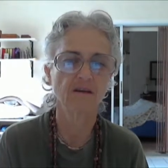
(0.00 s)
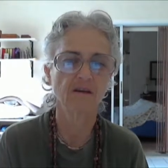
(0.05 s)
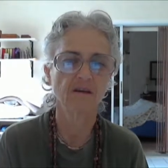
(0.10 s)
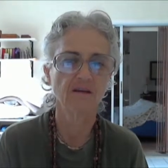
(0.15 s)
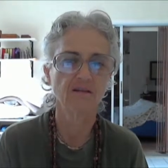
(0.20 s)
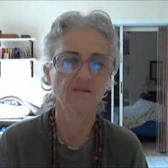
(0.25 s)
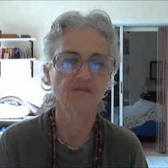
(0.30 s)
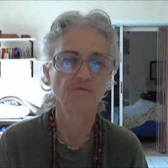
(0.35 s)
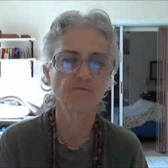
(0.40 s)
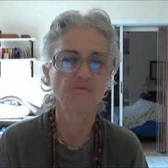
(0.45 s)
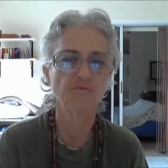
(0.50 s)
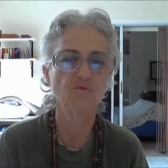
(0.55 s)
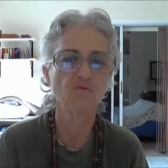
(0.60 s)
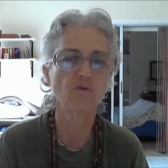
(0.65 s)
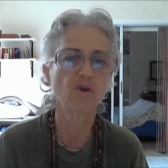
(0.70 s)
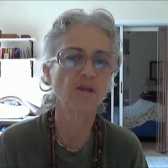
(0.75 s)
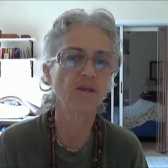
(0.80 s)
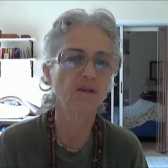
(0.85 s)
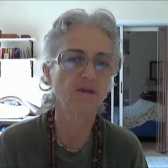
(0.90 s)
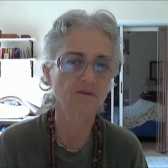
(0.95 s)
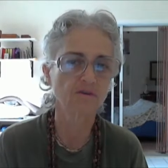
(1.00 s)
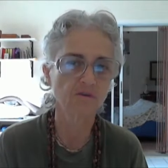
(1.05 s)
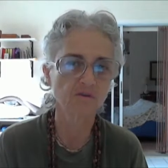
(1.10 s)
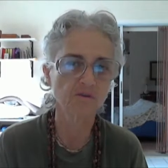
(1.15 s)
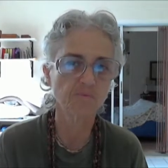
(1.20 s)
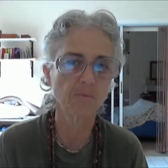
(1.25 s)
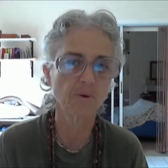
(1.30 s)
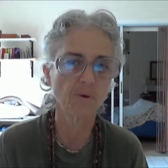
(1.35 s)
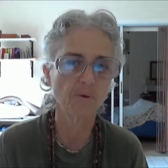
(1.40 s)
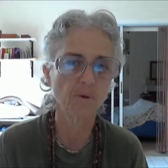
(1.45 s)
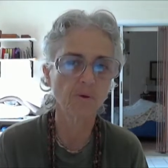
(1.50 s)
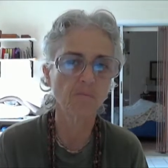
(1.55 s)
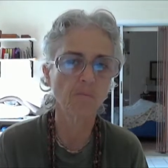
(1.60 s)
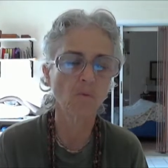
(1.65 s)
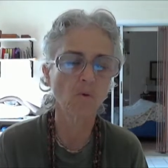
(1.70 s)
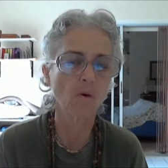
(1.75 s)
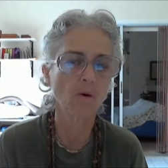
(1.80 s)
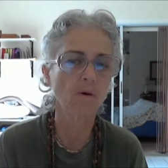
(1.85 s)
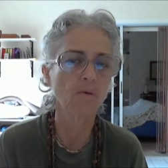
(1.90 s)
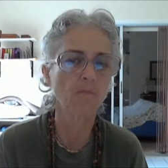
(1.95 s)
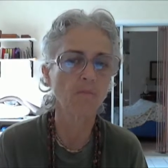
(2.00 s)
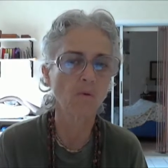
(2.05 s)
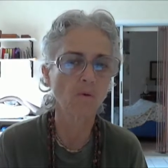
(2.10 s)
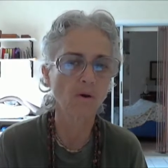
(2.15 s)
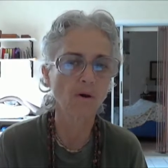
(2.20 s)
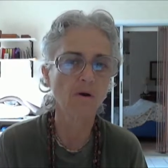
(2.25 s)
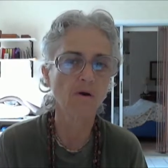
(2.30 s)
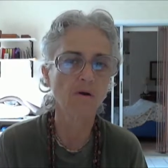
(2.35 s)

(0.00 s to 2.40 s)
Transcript: is freeing the spirit more and more